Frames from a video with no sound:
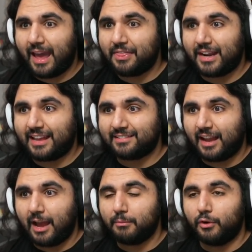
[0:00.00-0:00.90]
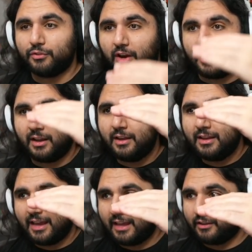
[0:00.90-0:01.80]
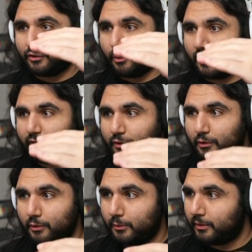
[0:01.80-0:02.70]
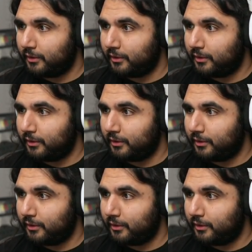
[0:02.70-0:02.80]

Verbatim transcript: And then as time goes on, it is going to